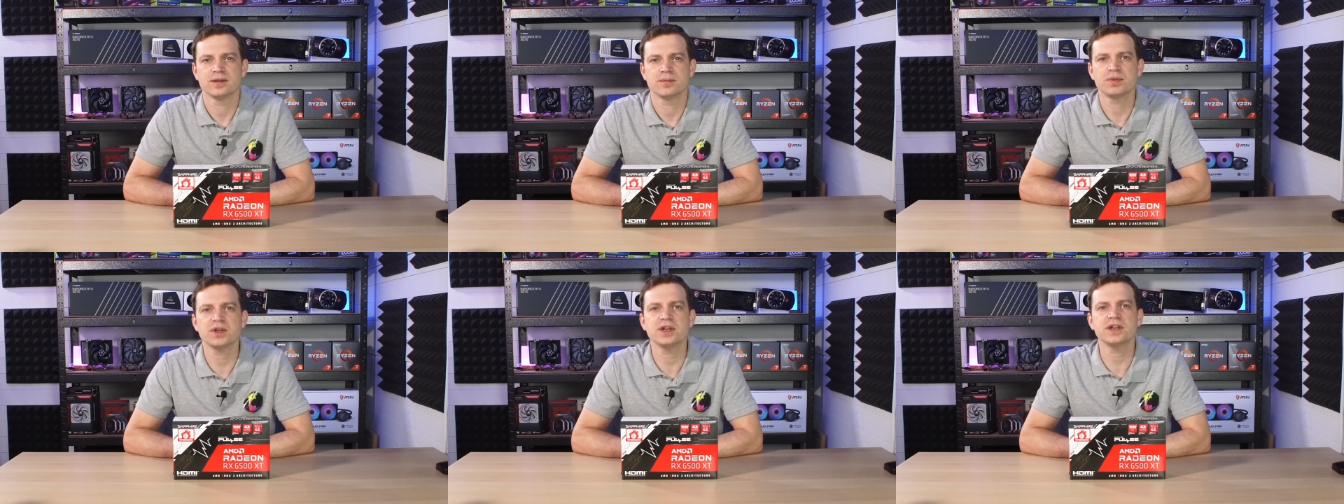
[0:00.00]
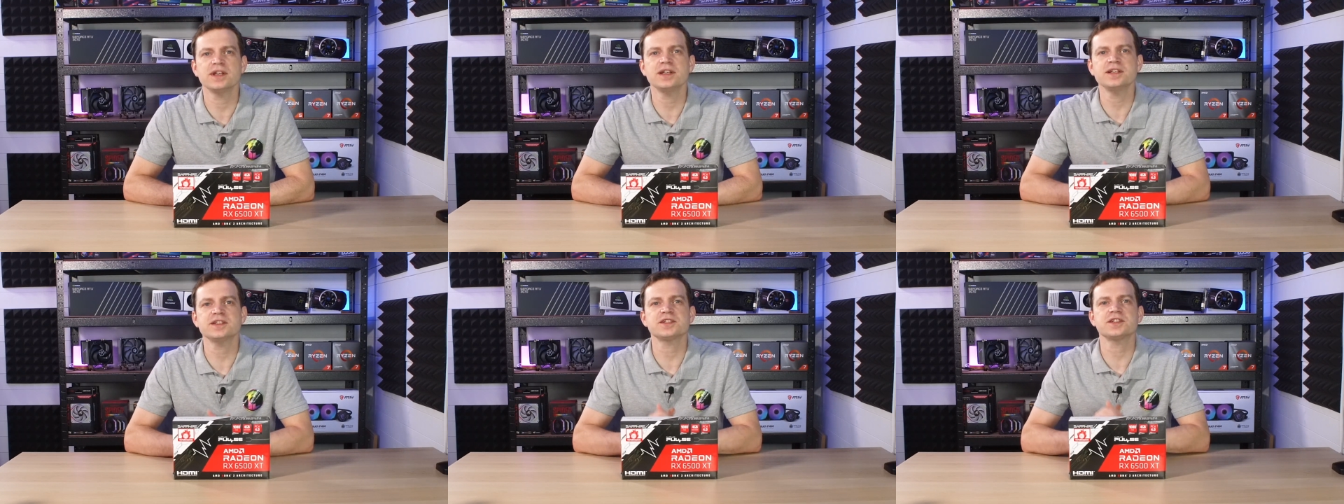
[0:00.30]
But
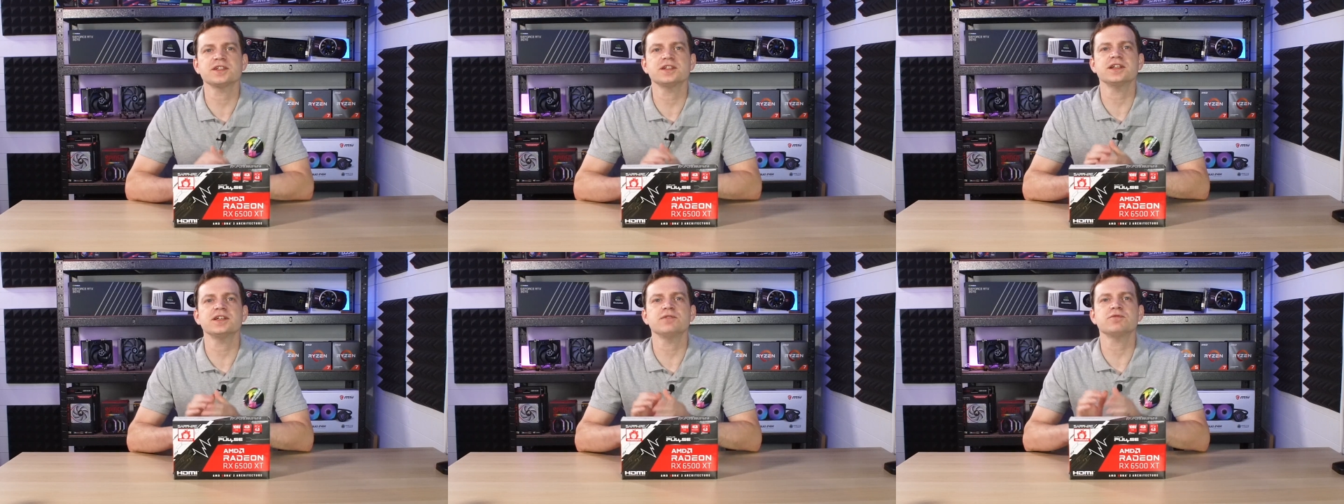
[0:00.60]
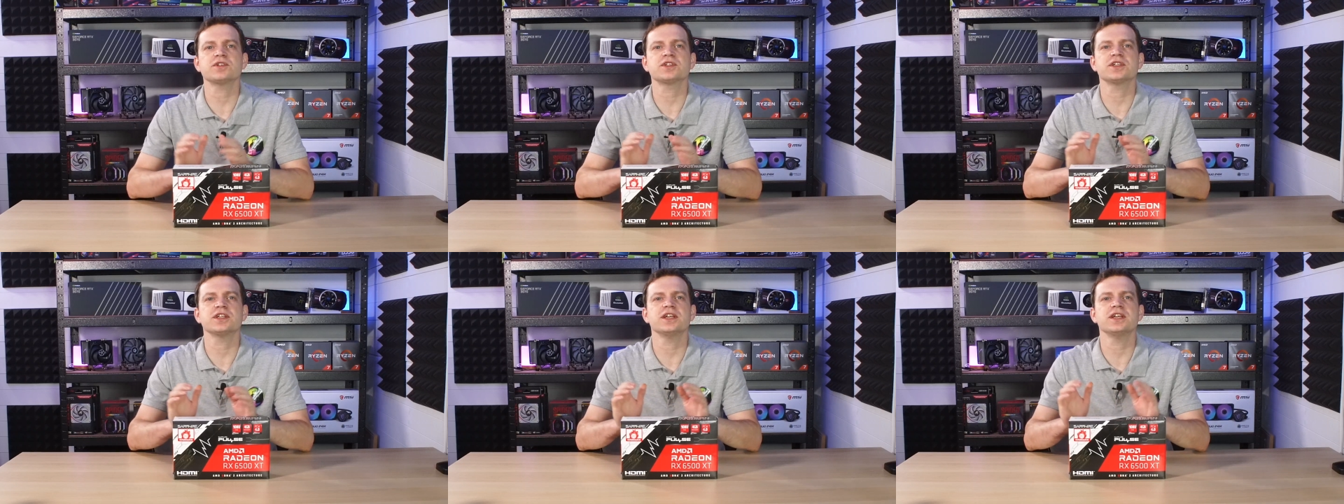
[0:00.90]
it instantly
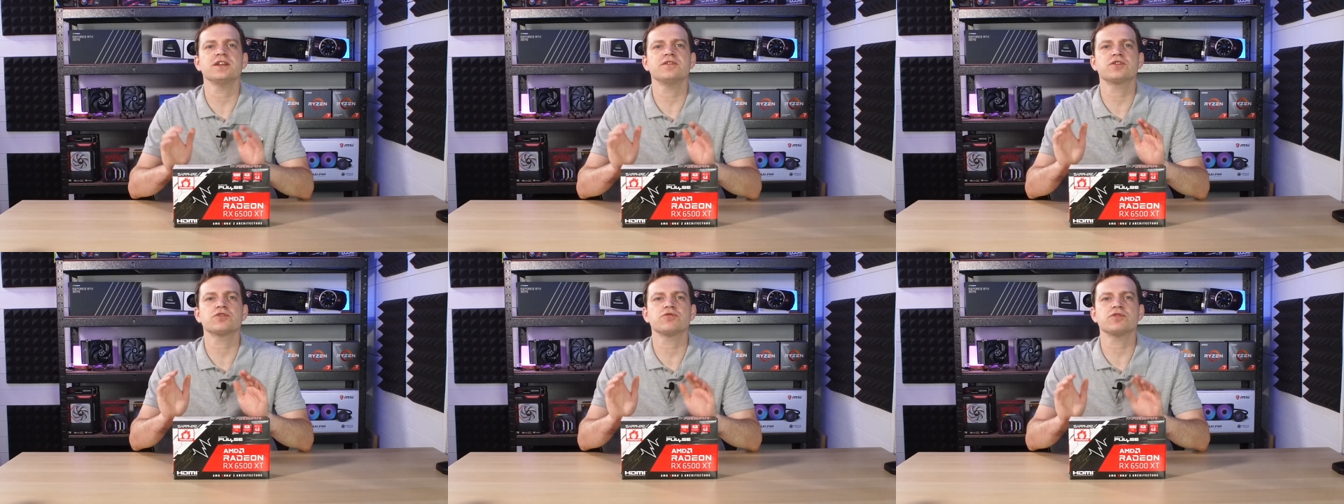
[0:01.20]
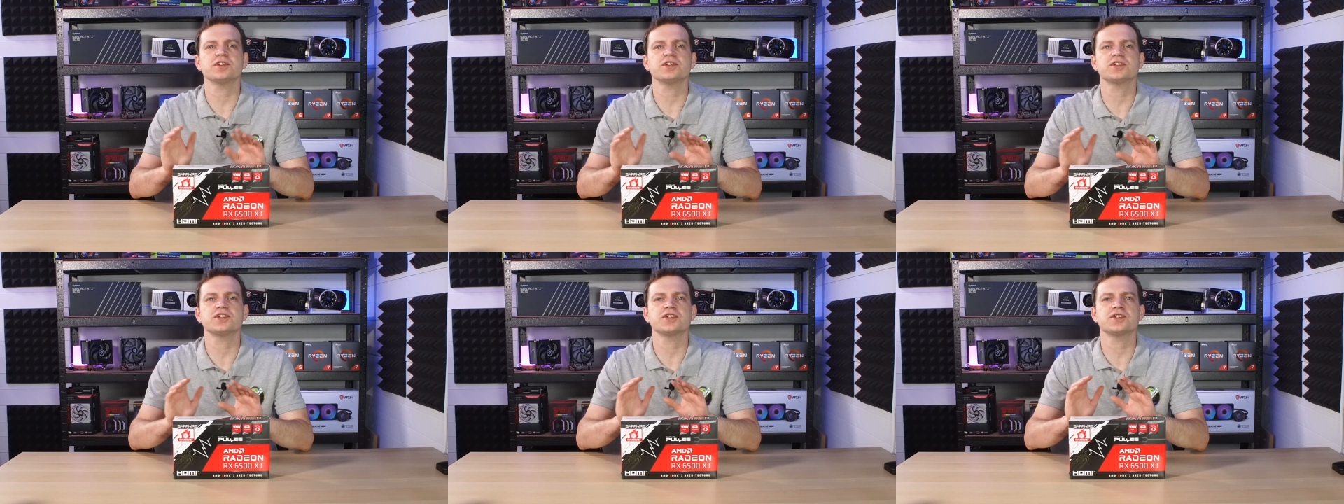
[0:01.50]
received
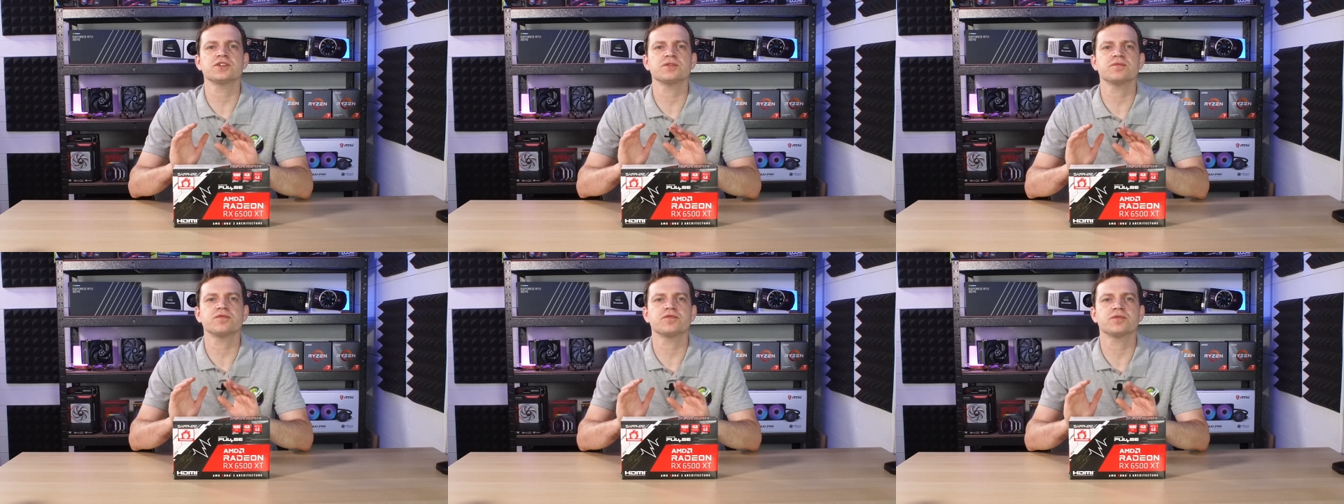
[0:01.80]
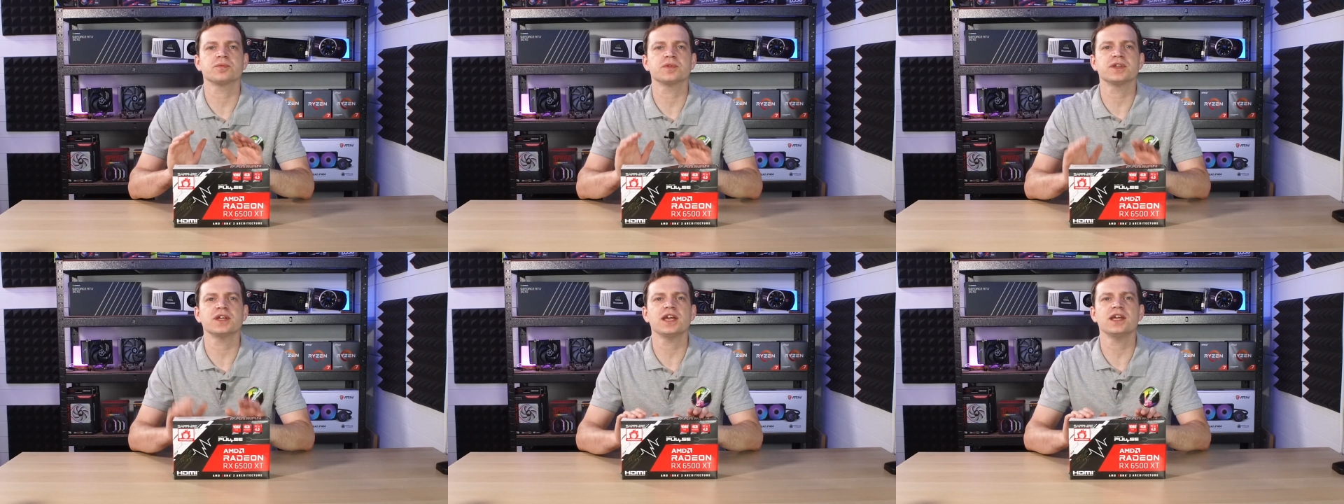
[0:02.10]
criticism
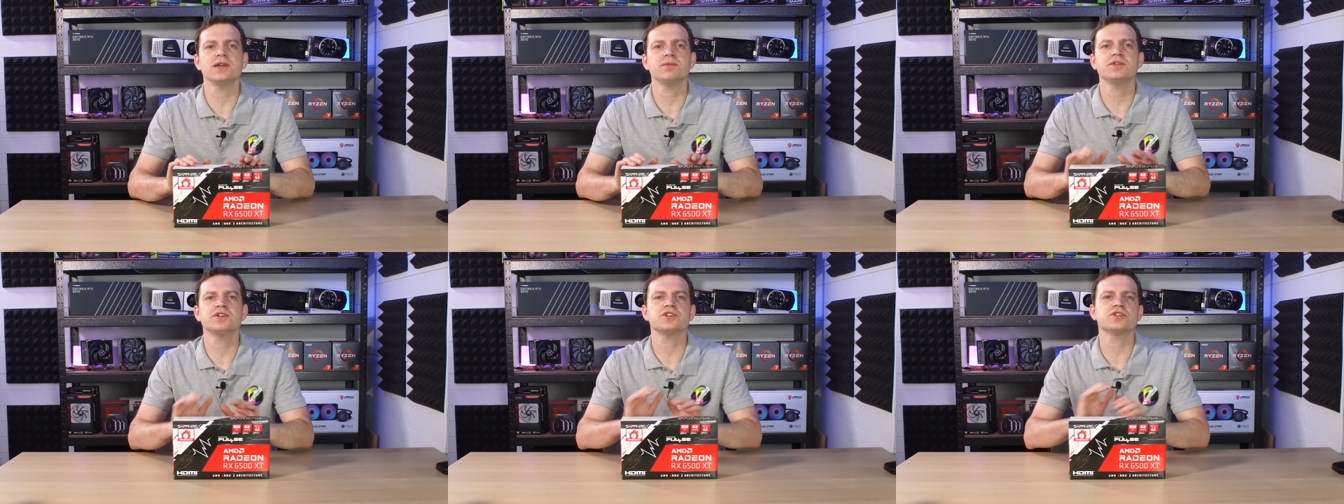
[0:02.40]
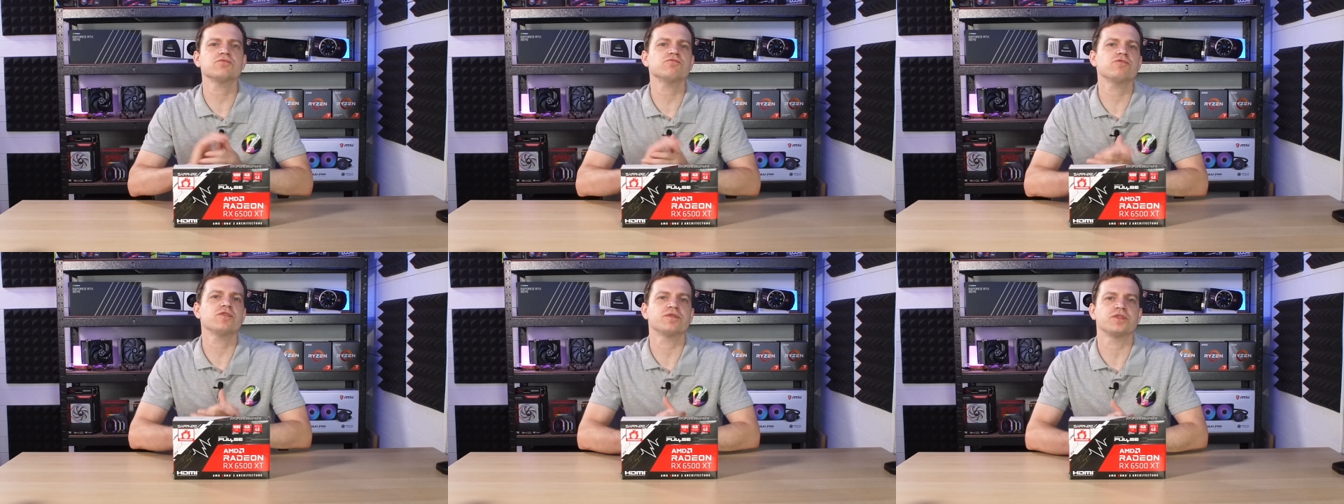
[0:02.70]
from gamers
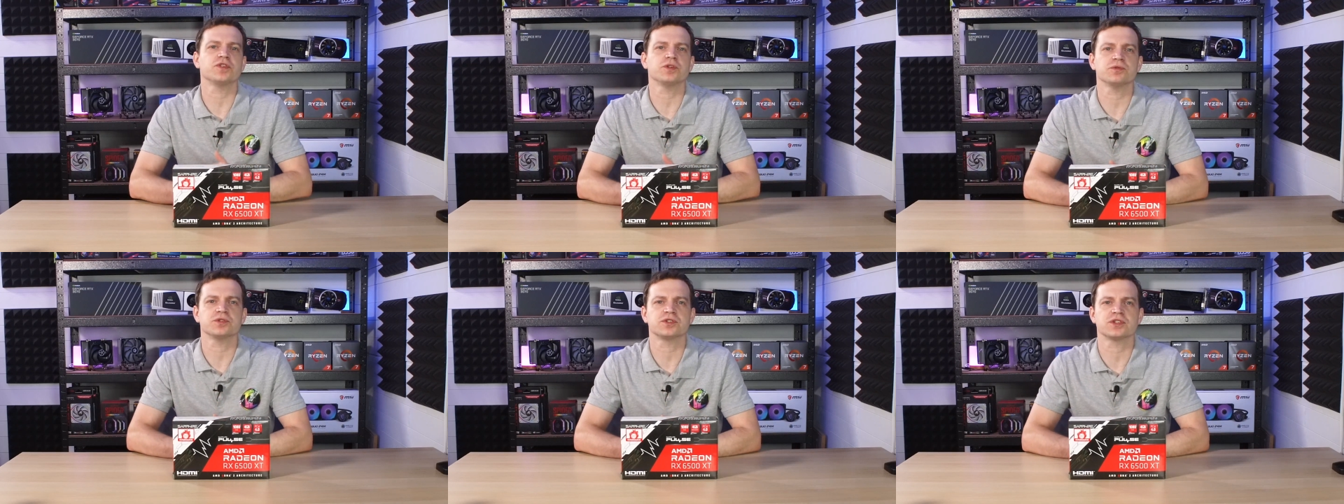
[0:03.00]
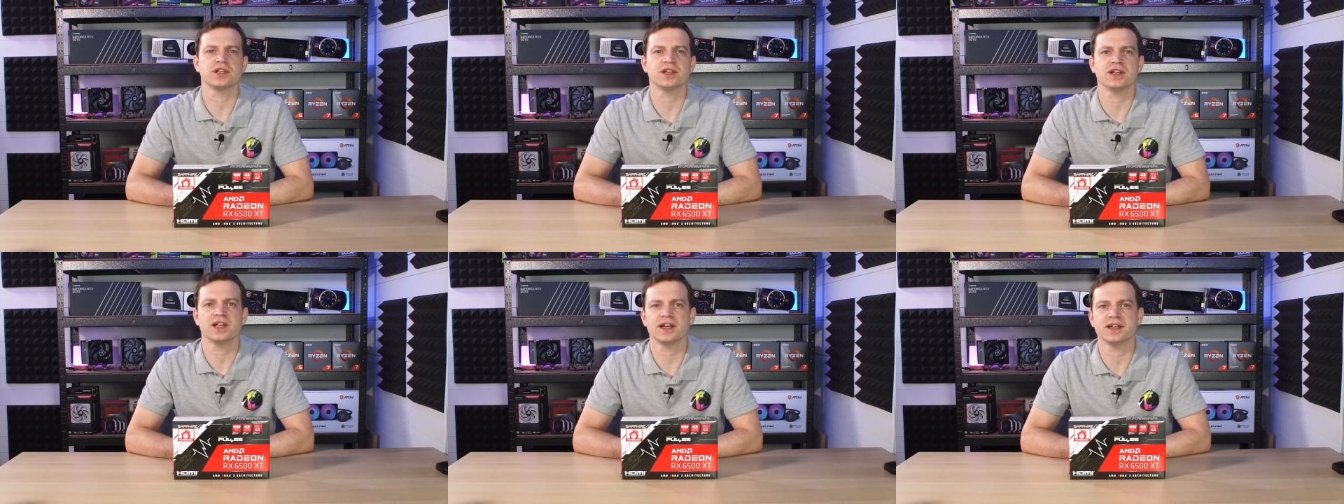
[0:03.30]
and
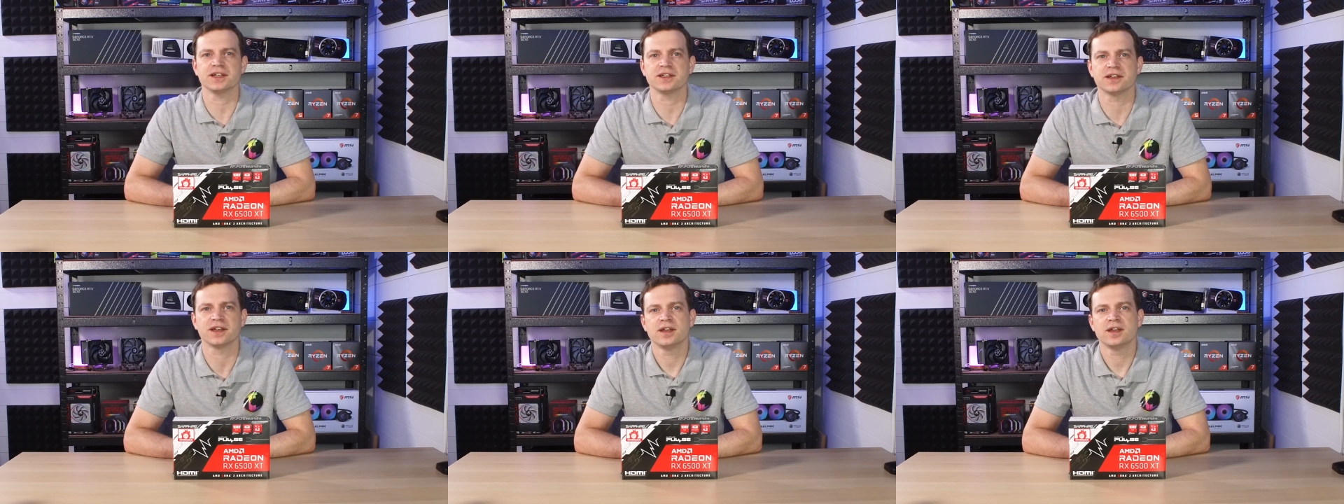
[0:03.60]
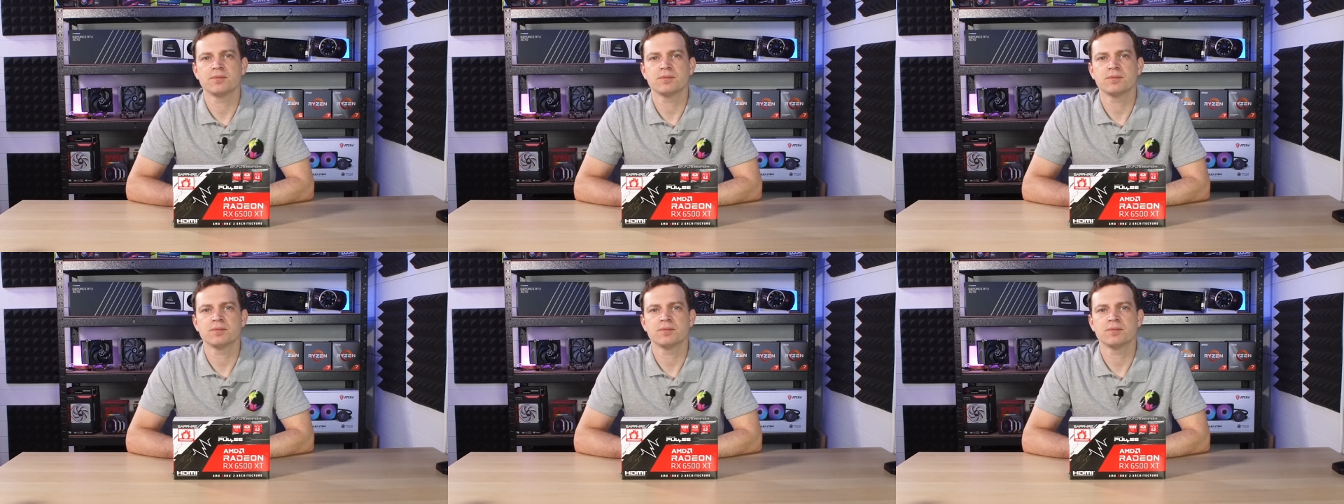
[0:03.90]
reviewers alike.